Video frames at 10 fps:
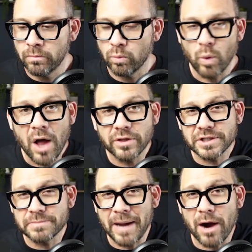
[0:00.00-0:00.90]
While
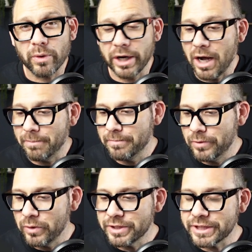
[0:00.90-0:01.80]
this is powering up,
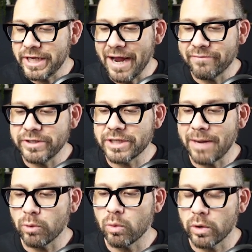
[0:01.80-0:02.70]
you can see every
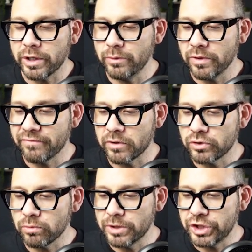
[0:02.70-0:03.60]
time we're working with a
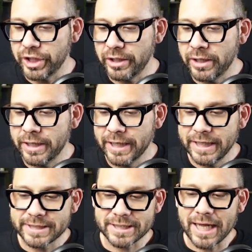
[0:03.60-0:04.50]
virtual machine,
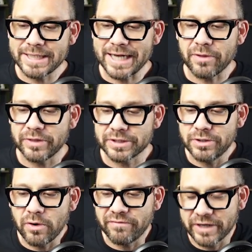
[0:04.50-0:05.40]
it slides out this
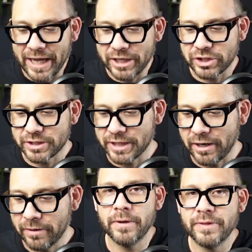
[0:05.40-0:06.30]
notification
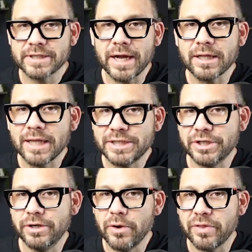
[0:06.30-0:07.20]
center. This kind of lets
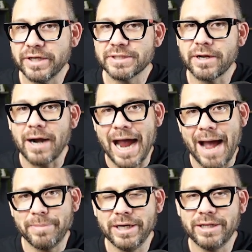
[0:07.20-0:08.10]
you know things that are
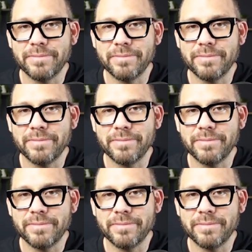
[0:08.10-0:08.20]
happening in the